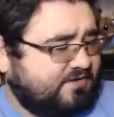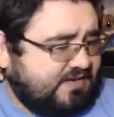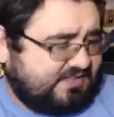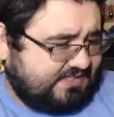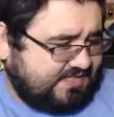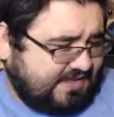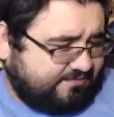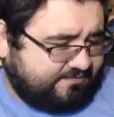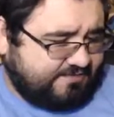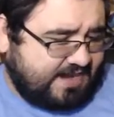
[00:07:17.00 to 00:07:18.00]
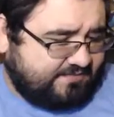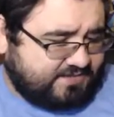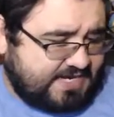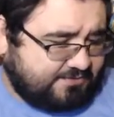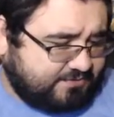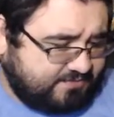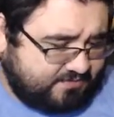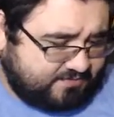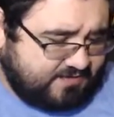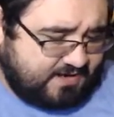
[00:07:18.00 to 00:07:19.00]
think they have 5 chapters in
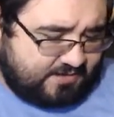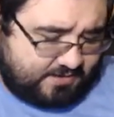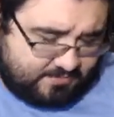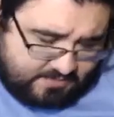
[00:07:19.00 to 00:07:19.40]
this volume.